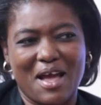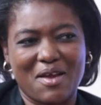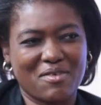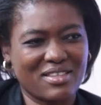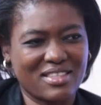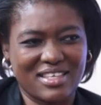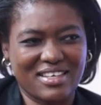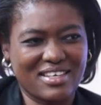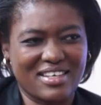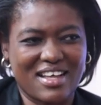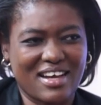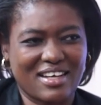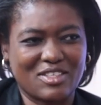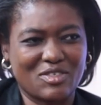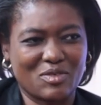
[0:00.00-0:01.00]
don't think
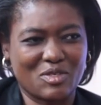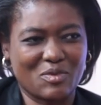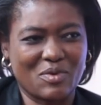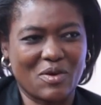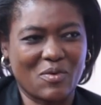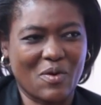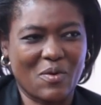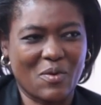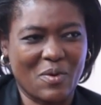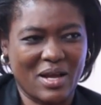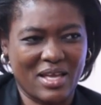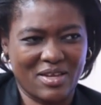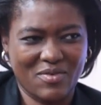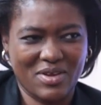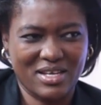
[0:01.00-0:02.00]

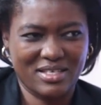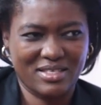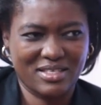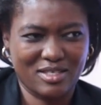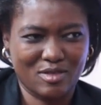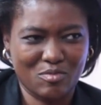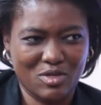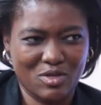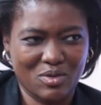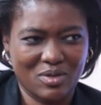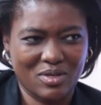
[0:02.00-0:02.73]
it's like 6 million.